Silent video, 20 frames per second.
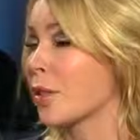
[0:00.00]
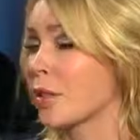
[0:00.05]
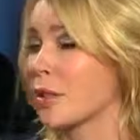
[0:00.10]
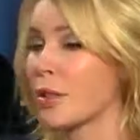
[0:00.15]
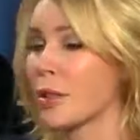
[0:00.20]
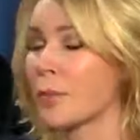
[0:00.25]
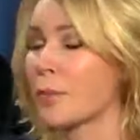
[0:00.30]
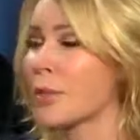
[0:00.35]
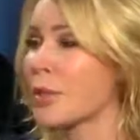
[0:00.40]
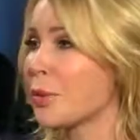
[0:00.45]
look.
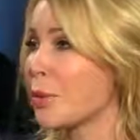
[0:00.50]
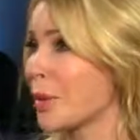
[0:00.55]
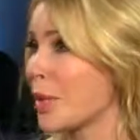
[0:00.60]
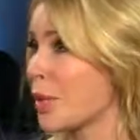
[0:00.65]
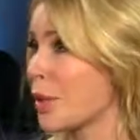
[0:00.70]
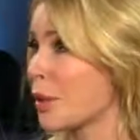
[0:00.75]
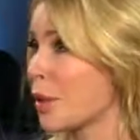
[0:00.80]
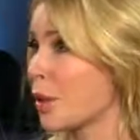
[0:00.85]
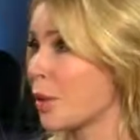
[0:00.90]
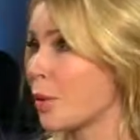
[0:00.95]
Look
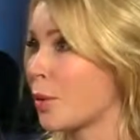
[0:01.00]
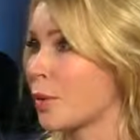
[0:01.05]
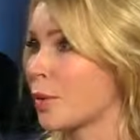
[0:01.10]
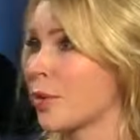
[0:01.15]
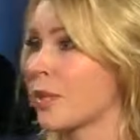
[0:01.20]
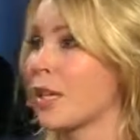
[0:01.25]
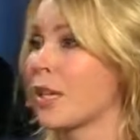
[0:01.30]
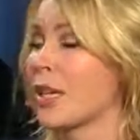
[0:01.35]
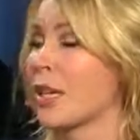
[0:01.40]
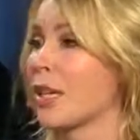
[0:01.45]
between toes.
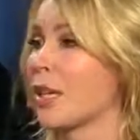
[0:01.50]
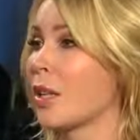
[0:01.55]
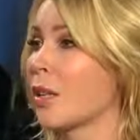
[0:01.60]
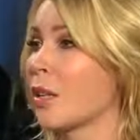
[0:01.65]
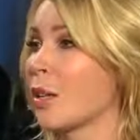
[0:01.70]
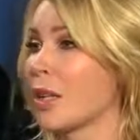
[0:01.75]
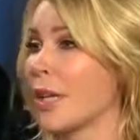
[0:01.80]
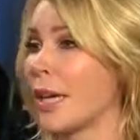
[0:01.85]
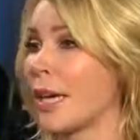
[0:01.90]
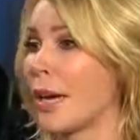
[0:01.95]

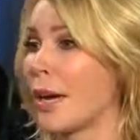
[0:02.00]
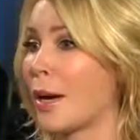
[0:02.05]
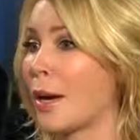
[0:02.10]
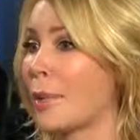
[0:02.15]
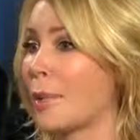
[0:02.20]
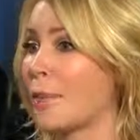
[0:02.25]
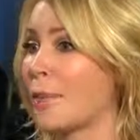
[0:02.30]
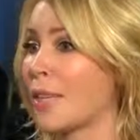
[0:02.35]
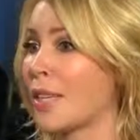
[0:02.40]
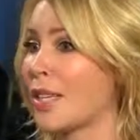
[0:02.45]
Look,
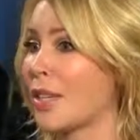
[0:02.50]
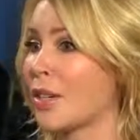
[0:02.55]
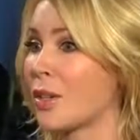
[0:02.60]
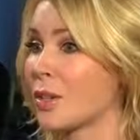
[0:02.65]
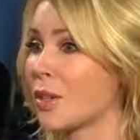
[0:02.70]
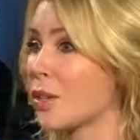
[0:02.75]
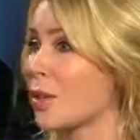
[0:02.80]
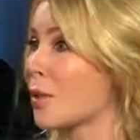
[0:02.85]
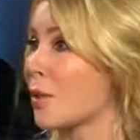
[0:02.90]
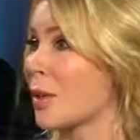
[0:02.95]
um, you
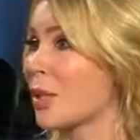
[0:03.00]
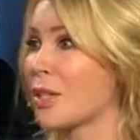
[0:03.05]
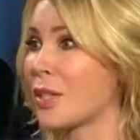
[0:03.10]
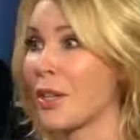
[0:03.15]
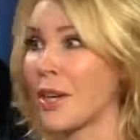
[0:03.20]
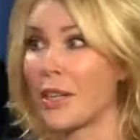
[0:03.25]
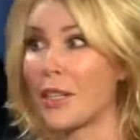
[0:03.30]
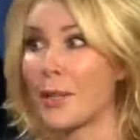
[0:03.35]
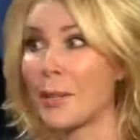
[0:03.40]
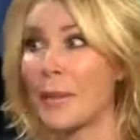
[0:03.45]
know, sort of where
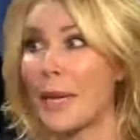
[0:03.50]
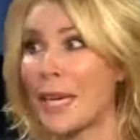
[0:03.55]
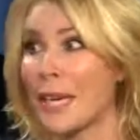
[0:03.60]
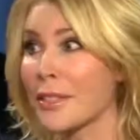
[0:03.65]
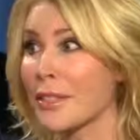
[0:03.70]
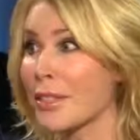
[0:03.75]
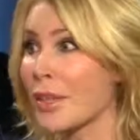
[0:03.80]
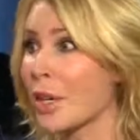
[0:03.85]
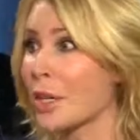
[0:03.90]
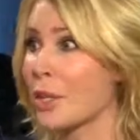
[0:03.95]
your
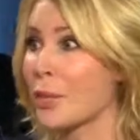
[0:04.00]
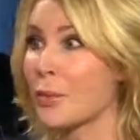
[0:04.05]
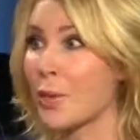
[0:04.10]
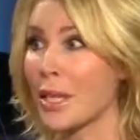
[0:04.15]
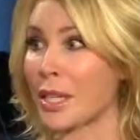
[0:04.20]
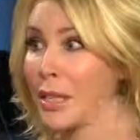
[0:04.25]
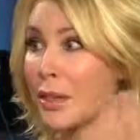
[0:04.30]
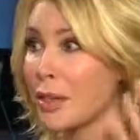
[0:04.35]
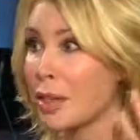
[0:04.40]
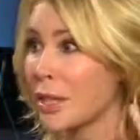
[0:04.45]
underpants are. You
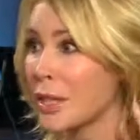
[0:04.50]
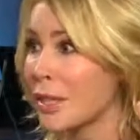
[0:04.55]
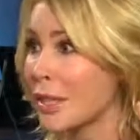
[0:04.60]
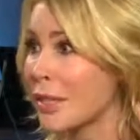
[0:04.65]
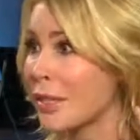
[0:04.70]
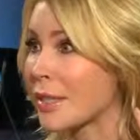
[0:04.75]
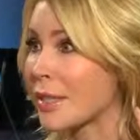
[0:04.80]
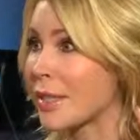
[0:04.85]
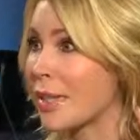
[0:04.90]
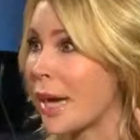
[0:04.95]
want to look in
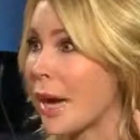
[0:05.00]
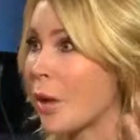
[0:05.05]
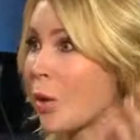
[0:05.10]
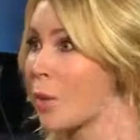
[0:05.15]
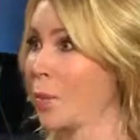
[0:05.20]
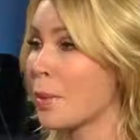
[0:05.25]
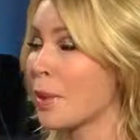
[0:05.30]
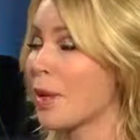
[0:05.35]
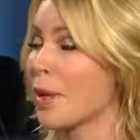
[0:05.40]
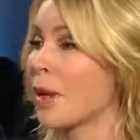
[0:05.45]
the
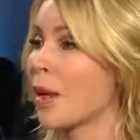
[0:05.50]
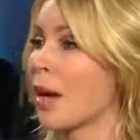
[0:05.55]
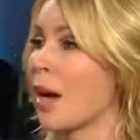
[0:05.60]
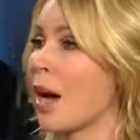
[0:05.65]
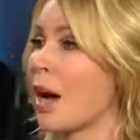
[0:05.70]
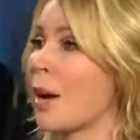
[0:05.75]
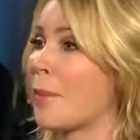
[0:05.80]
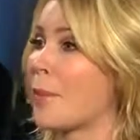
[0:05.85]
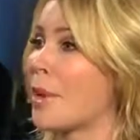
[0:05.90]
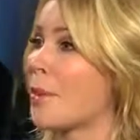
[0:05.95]
scalp
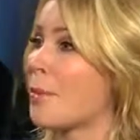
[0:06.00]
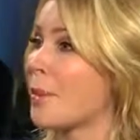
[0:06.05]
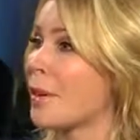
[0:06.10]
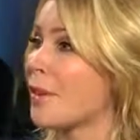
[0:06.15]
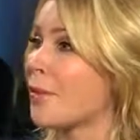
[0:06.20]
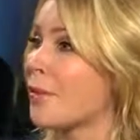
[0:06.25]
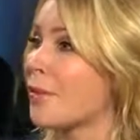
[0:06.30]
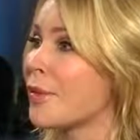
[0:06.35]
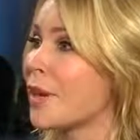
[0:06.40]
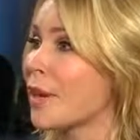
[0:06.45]
um, and
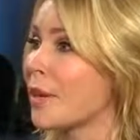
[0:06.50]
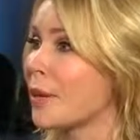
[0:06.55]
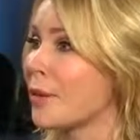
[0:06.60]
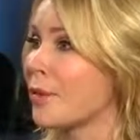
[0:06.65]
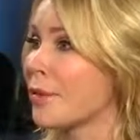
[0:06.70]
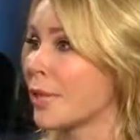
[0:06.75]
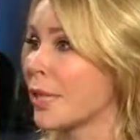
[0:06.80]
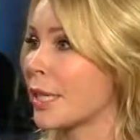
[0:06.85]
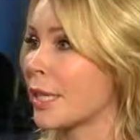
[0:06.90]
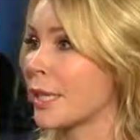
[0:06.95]
be very,
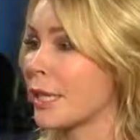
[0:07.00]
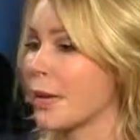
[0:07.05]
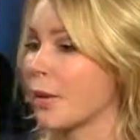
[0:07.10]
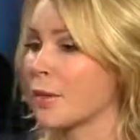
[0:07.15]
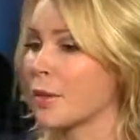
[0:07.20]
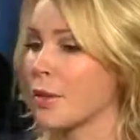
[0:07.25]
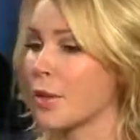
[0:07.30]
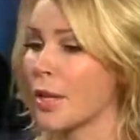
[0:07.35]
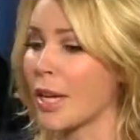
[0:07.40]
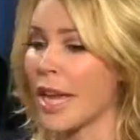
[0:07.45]
very
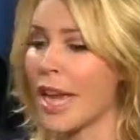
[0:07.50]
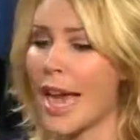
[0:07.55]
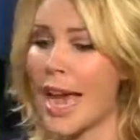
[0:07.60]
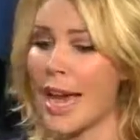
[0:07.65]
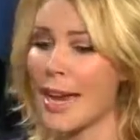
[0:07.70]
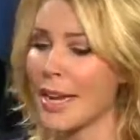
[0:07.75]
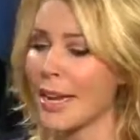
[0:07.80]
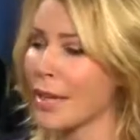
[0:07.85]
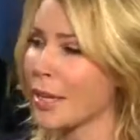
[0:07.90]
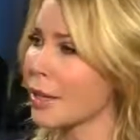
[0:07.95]
careful.
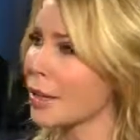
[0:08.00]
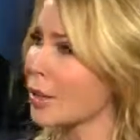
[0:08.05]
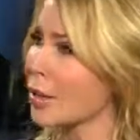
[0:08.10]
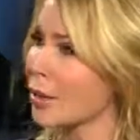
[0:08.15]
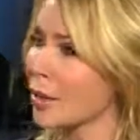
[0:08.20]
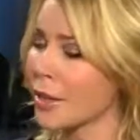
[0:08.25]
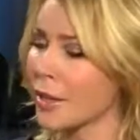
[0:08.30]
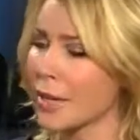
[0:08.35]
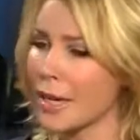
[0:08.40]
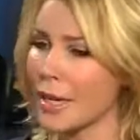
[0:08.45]
And it can
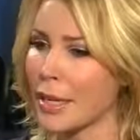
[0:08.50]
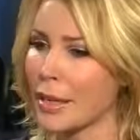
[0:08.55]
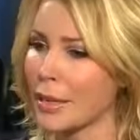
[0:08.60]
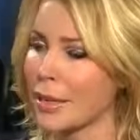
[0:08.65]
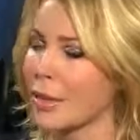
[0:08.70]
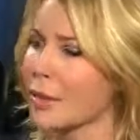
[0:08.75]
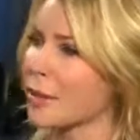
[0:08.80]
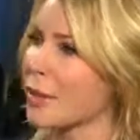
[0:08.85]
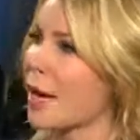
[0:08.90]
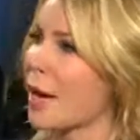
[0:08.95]
look like a
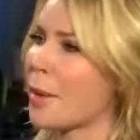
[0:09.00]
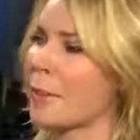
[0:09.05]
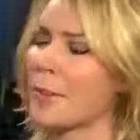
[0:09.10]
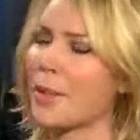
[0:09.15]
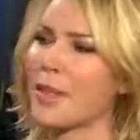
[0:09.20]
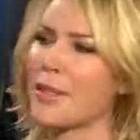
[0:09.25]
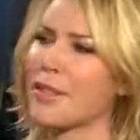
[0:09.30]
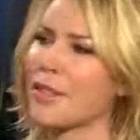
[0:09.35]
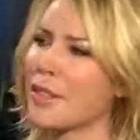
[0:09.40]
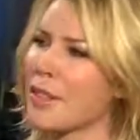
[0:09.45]
little dot,
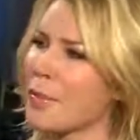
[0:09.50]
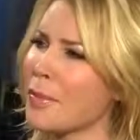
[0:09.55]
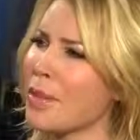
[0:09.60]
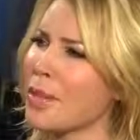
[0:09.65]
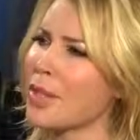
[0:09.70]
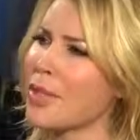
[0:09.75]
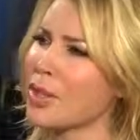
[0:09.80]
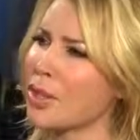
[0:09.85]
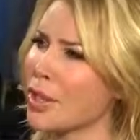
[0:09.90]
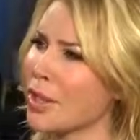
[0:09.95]
but if
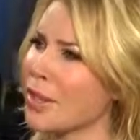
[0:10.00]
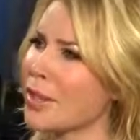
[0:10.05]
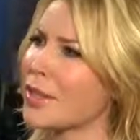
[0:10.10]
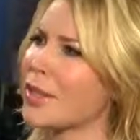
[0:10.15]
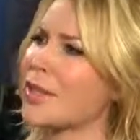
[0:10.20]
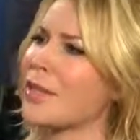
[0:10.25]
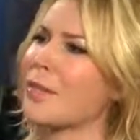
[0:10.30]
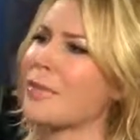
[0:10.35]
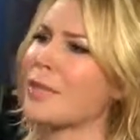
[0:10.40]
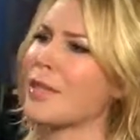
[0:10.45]
something just
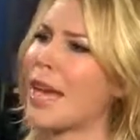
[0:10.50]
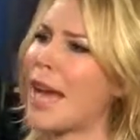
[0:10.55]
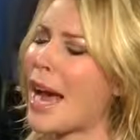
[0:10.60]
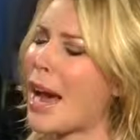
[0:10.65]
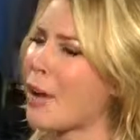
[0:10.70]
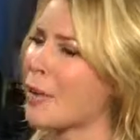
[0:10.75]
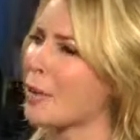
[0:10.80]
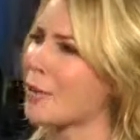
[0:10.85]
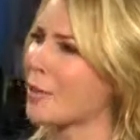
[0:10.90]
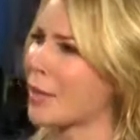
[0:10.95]
seems
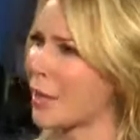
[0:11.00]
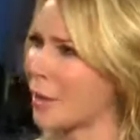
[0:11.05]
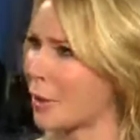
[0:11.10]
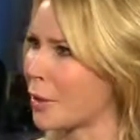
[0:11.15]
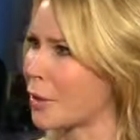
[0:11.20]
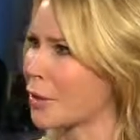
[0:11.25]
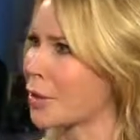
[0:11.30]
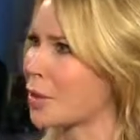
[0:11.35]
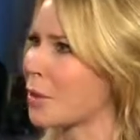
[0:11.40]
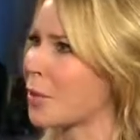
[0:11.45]
out of
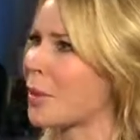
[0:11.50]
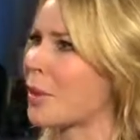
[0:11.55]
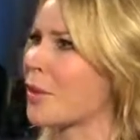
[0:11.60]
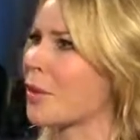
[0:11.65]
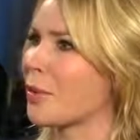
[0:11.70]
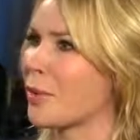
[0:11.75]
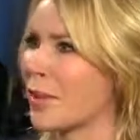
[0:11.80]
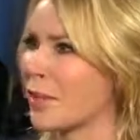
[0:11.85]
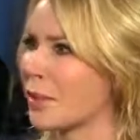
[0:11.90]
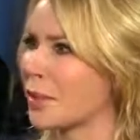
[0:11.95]
character with
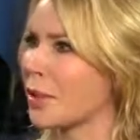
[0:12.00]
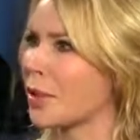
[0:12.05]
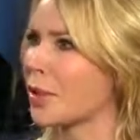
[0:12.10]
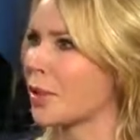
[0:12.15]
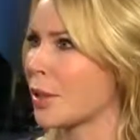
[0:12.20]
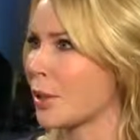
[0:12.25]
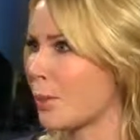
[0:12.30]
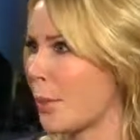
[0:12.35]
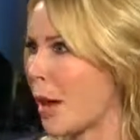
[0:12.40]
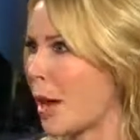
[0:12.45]
the rest of
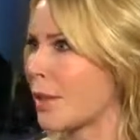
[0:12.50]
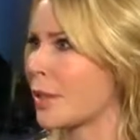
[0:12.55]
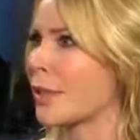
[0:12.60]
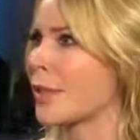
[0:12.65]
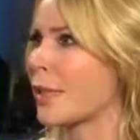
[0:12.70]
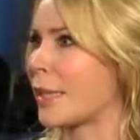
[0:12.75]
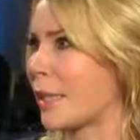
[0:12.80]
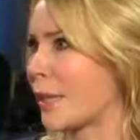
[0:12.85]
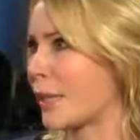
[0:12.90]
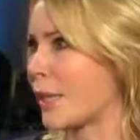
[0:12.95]
your spots,
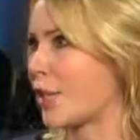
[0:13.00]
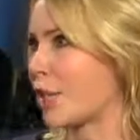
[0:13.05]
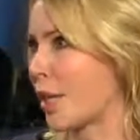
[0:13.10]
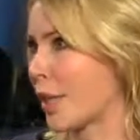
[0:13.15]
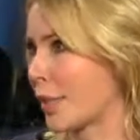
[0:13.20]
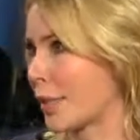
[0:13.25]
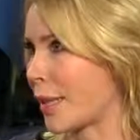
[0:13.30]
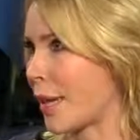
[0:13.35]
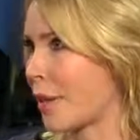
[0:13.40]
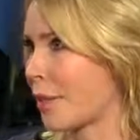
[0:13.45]
get it
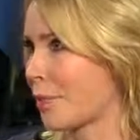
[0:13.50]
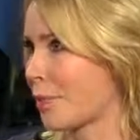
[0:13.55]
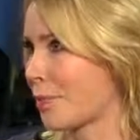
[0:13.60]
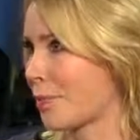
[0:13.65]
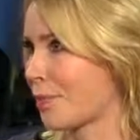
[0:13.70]
checked out.